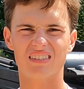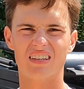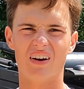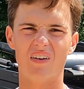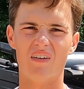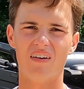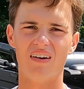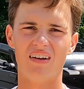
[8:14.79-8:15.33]

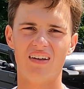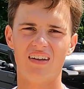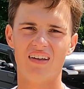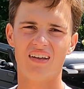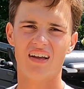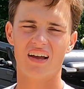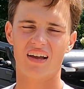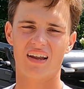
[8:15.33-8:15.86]
so
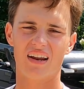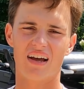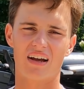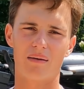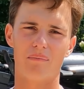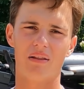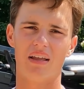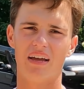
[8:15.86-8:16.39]
I cannot
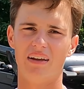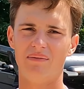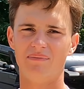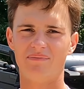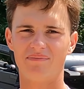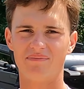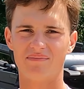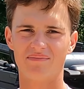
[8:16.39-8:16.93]
complain.
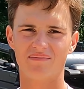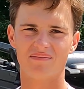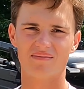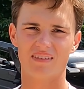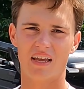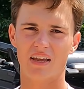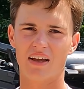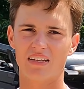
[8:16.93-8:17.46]

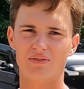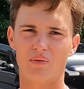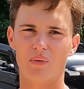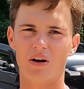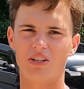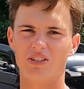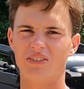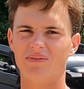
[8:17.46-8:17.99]
Thank you guys for
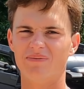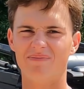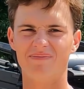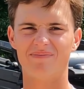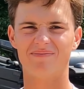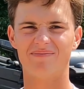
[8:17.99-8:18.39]
watching.